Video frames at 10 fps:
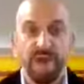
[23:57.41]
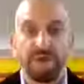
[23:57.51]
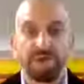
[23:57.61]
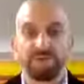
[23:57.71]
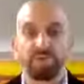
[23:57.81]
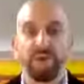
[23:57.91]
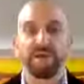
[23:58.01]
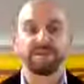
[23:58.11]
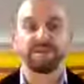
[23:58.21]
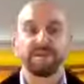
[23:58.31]
and just
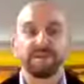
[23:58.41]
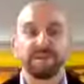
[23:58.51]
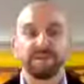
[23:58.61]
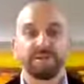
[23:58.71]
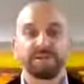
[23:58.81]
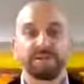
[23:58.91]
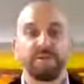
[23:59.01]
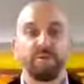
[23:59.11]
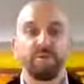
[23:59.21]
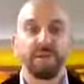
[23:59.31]
wait to
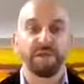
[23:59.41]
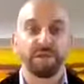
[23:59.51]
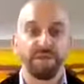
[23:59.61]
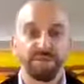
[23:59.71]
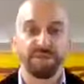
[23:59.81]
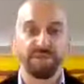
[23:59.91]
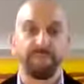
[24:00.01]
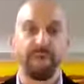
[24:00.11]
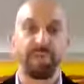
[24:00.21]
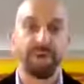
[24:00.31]
see what we deliver to the
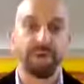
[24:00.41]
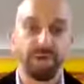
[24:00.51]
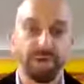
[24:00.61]
public.